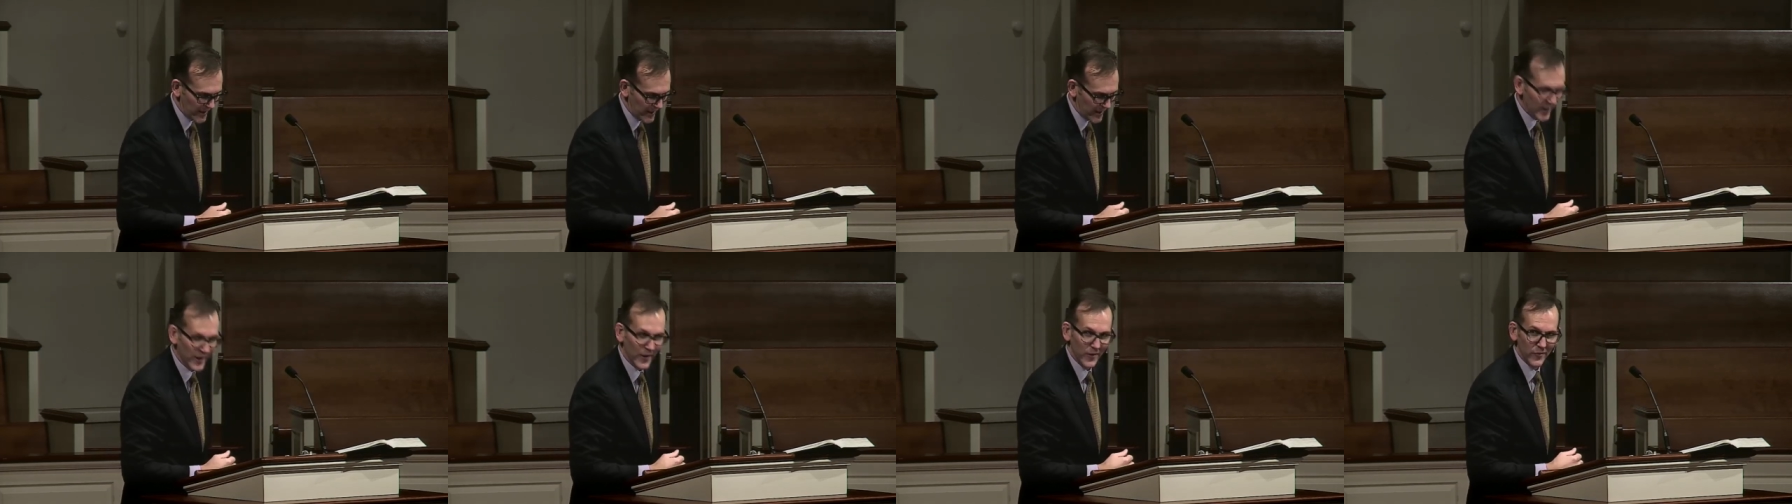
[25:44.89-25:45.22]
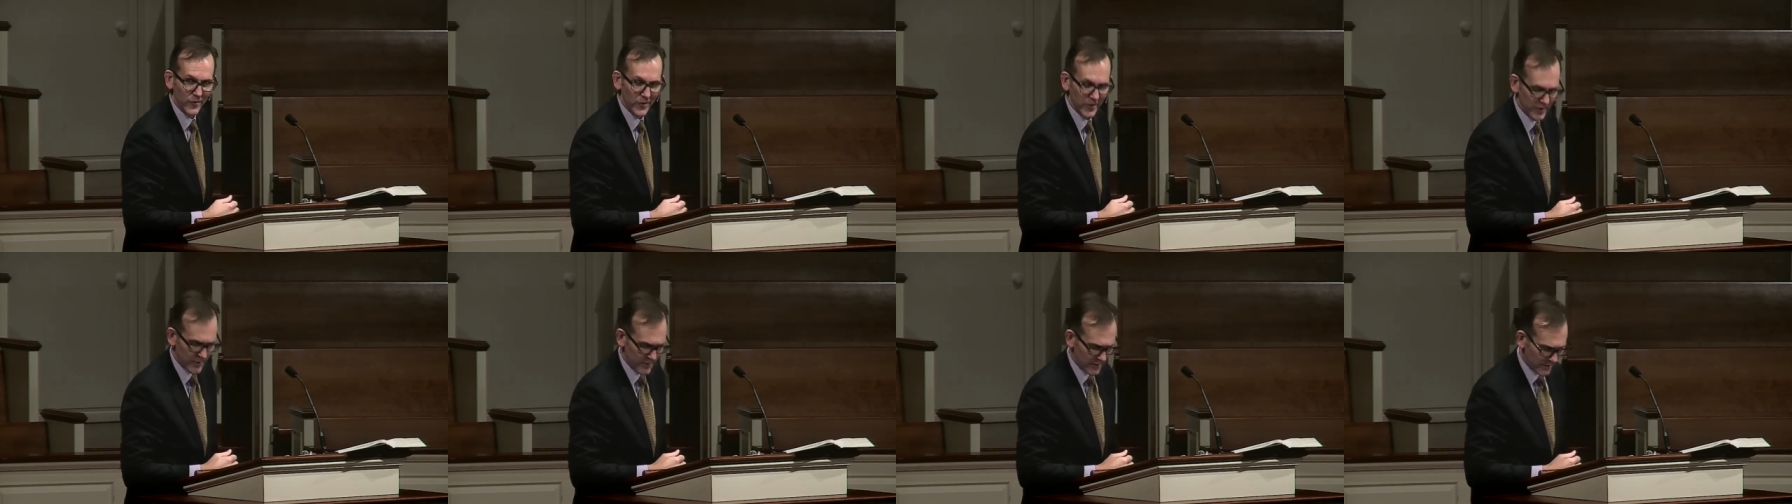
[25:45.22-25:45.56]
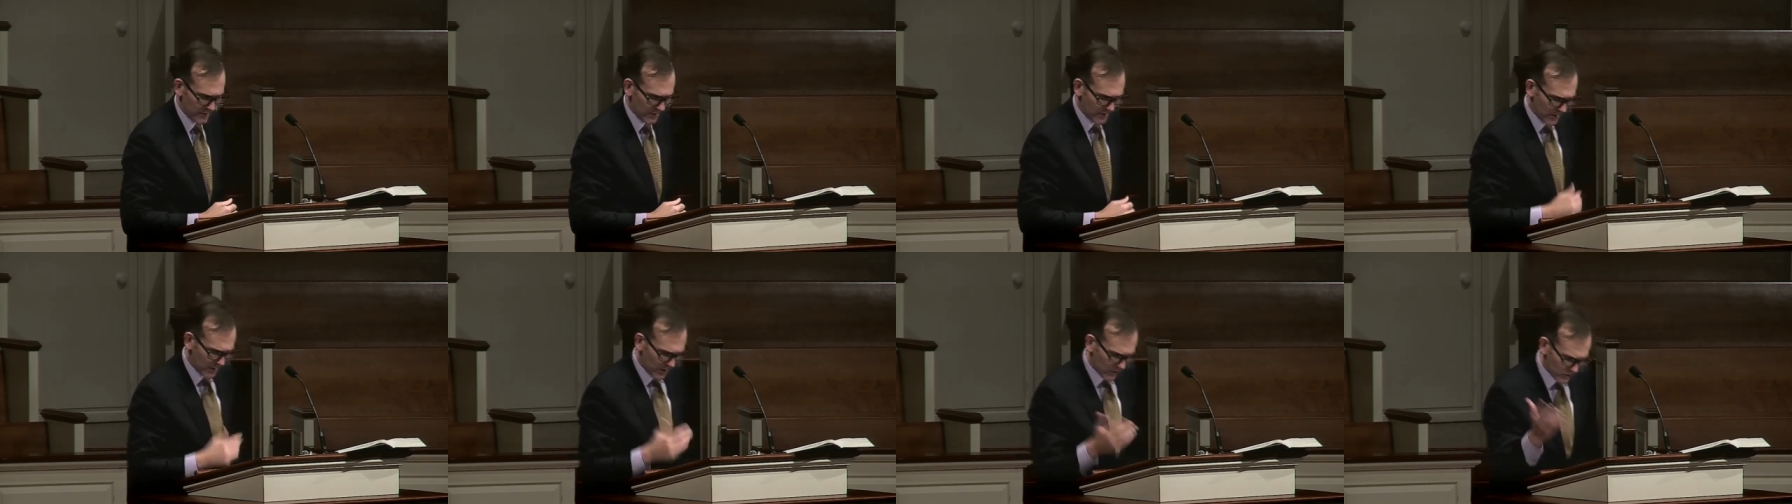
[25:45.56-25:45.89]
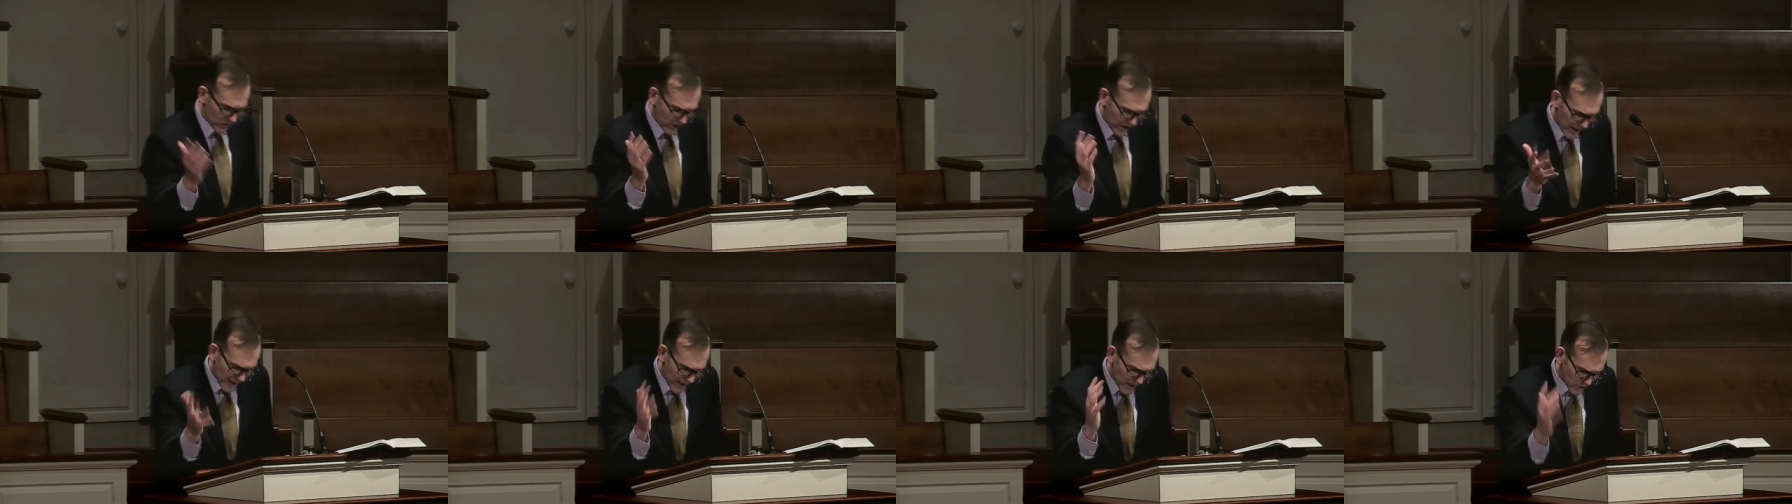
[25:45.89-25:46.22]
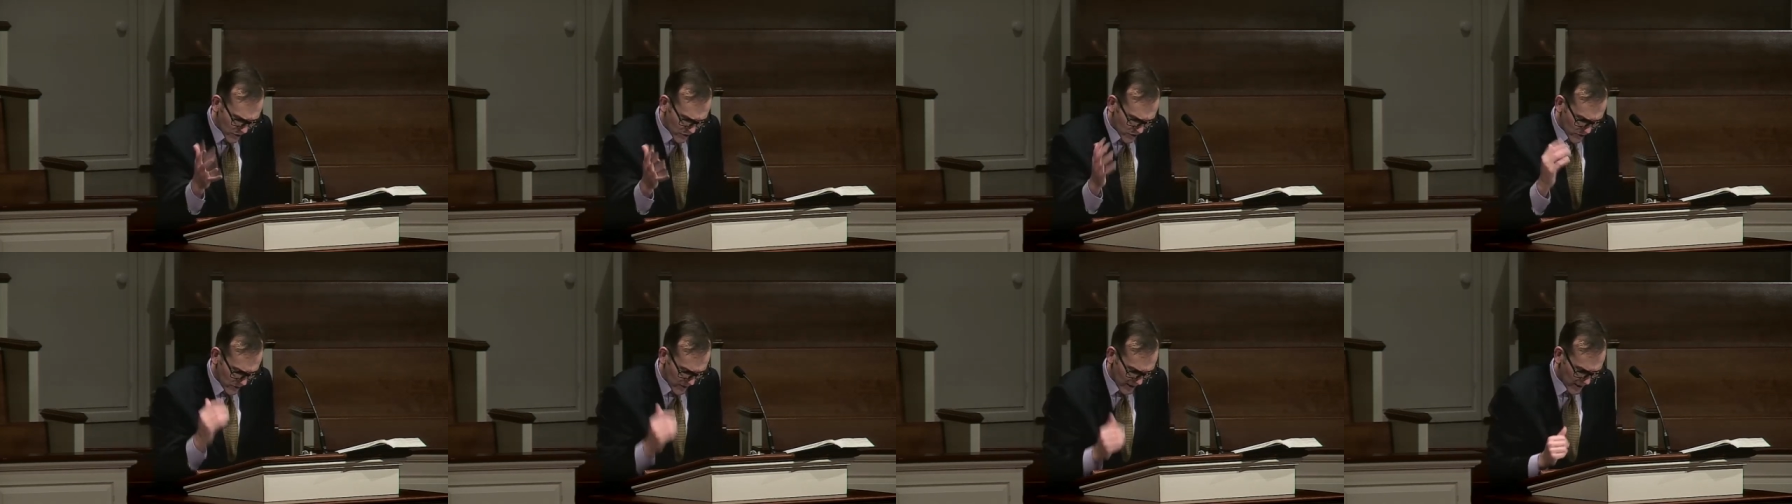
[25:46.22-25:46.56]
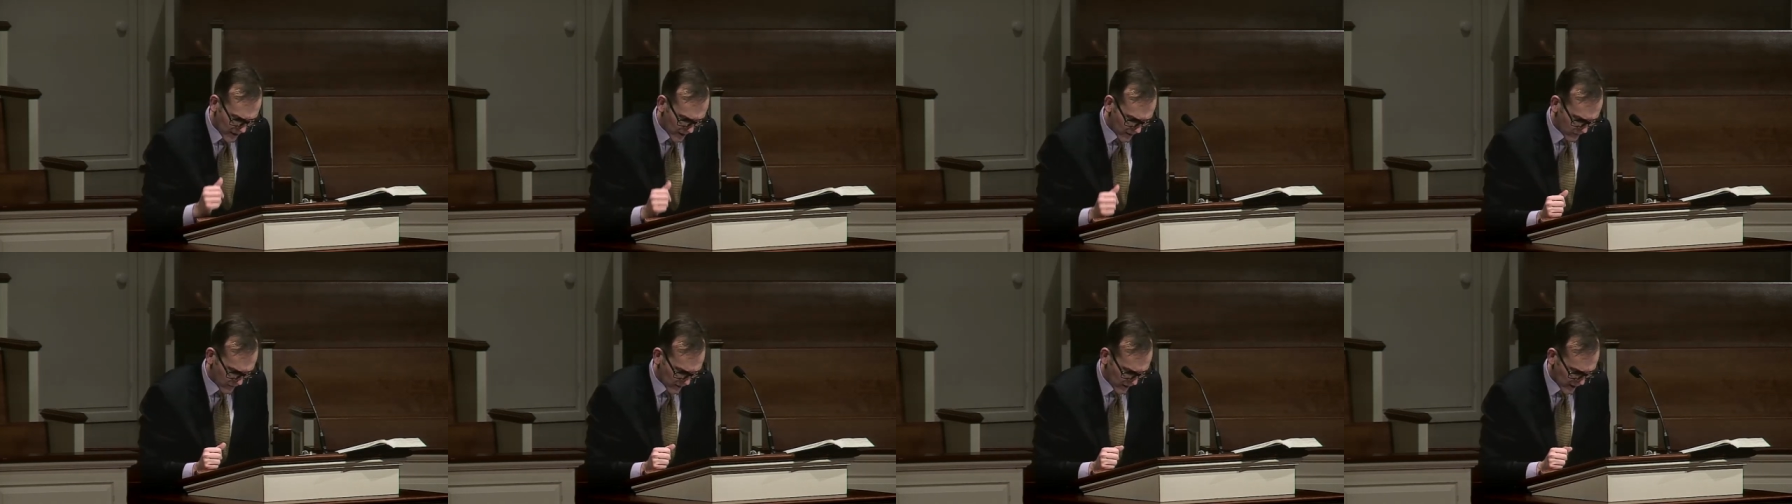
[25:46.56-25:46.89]
have. So, how do you
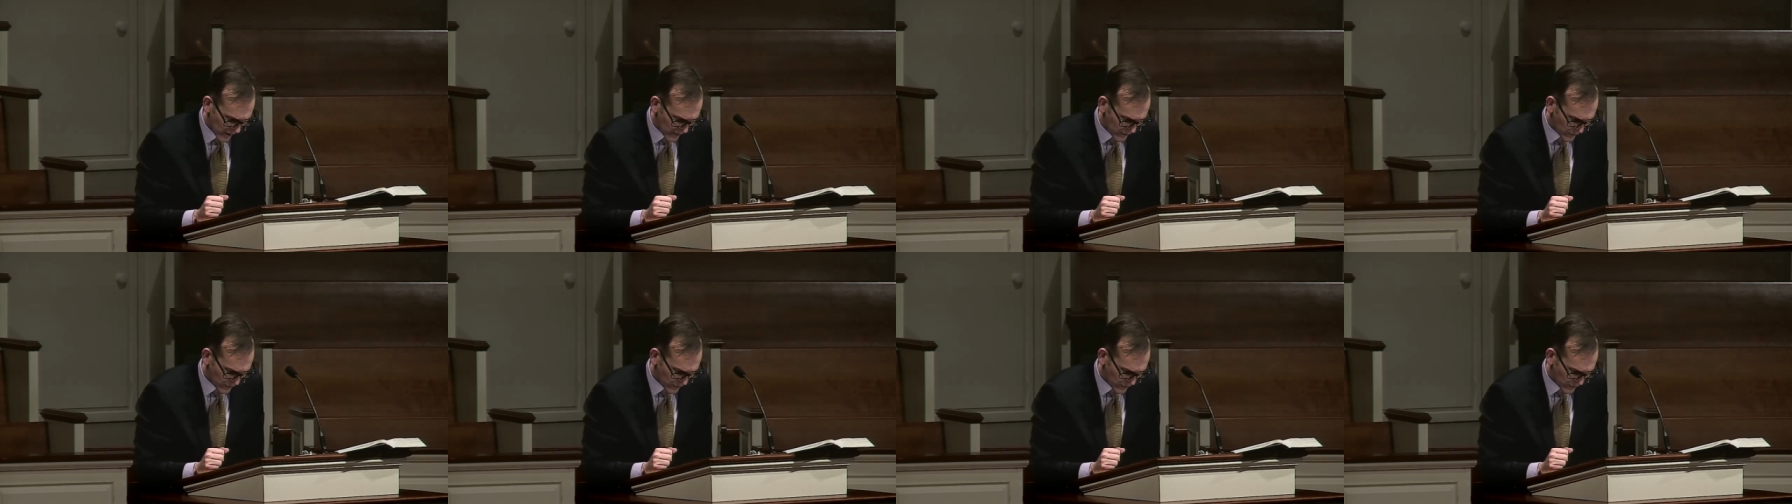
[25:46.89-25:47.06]
have